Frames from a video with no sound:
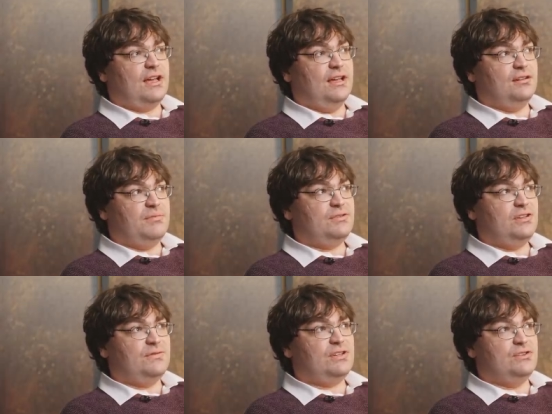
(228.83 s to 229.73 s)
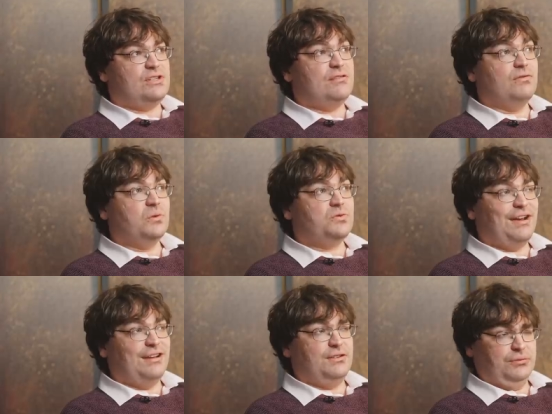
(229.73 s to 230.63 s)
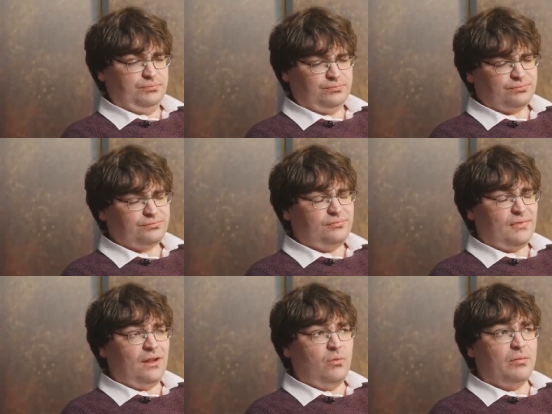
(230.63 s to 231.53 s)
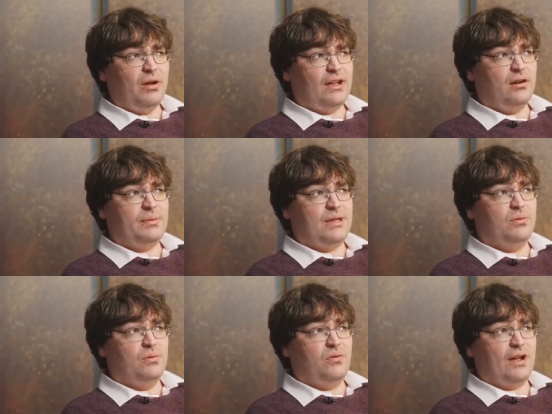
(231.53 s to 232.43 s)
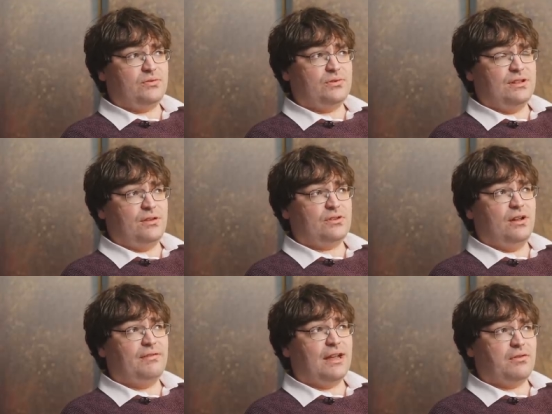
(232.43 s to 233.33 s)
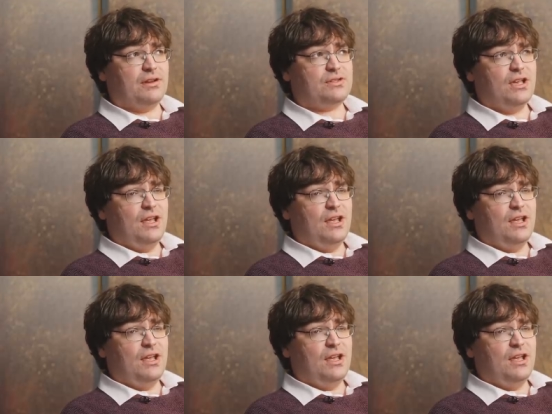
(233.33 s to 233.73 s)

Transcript: And I mean, I think you've seen a general trend whereby younger people, graduates in those kind of areas,